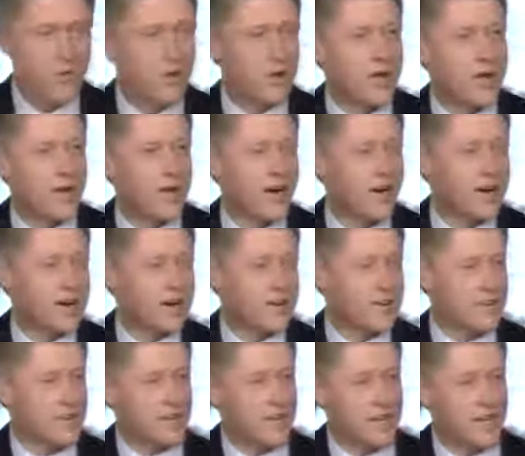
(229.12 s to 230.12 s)
We are
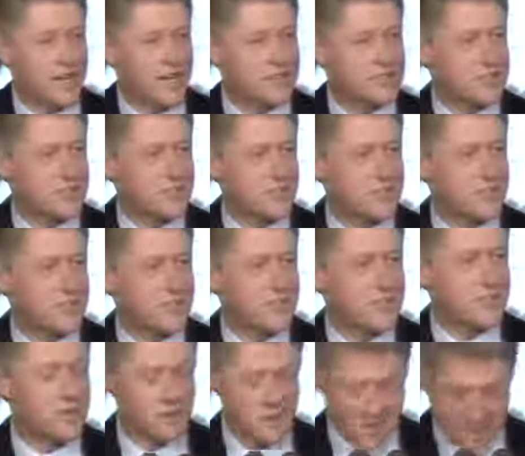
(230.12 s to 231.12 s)
here to announce some
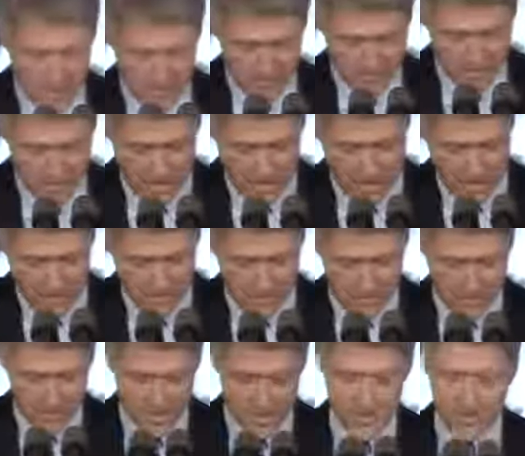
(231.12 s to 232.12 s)
new help for
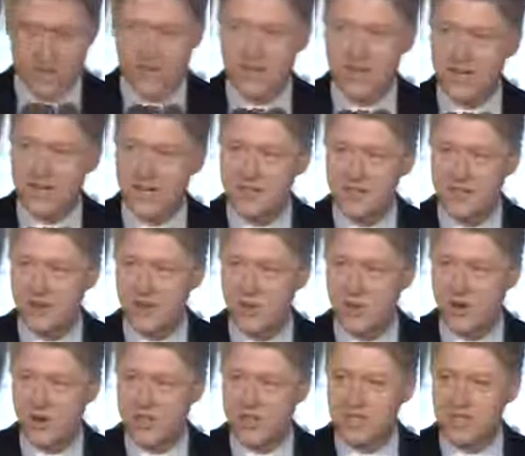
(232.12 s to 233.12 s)
California as you
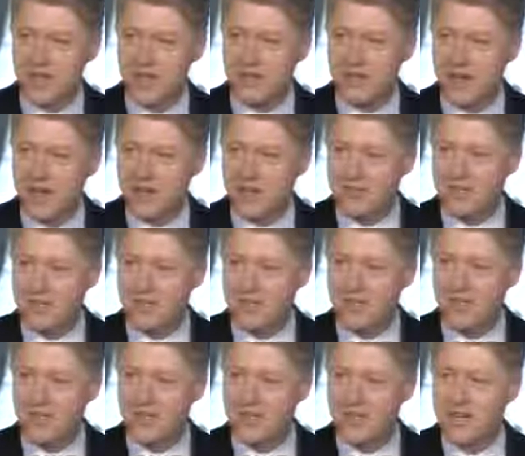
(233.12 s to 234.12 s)
work to come out of
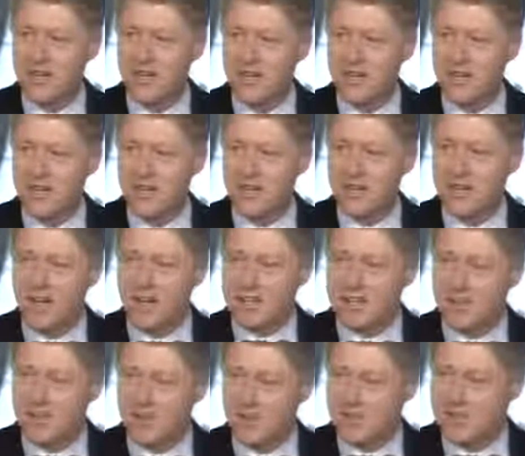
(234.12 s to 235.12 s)
the
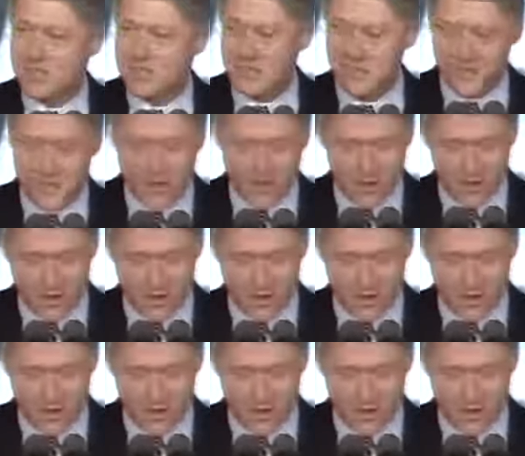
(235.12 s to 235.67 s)
consequences of the